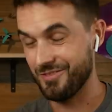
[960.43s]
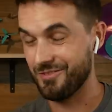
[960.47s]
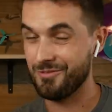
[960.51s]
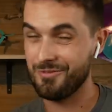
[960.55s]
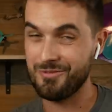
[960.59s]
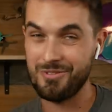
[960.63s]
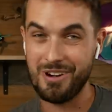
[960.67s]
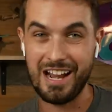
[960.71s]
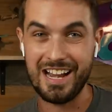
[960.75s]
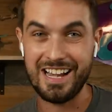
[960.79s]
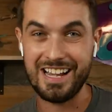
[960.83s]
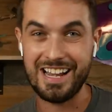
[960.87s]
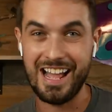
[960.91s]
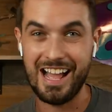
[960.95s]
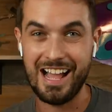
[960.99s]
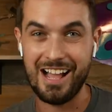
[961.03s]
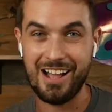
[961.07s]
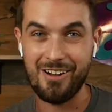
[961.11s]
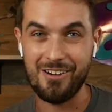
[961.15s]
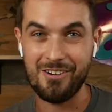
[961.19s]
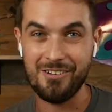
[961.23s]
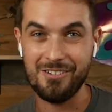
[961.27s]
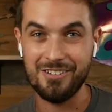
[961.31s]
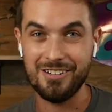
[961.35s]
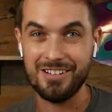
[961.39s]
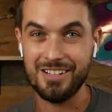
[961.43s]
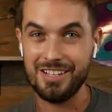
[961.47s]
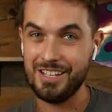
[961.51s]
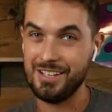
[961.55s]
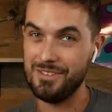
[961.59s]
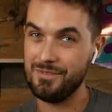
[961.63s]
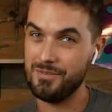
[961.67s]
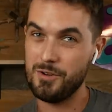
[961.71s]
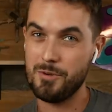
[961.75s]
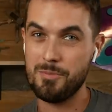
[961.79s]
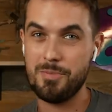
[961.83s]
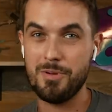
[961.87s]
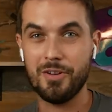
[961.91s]
right now,
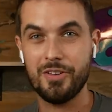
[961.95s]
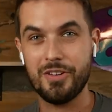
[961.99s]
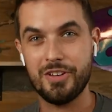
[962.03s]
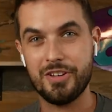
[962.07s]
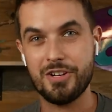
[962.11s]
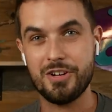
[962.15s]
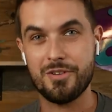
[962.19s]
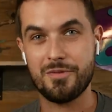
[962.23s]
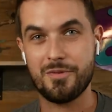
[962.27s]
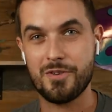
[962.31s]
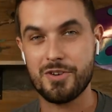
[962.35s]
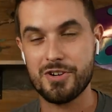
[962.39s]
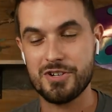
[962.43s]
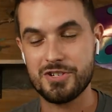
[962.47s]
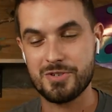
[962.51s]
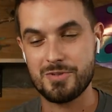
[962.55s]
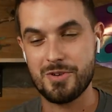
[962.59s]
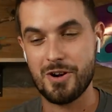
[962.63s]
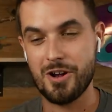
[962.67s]
if you're building your first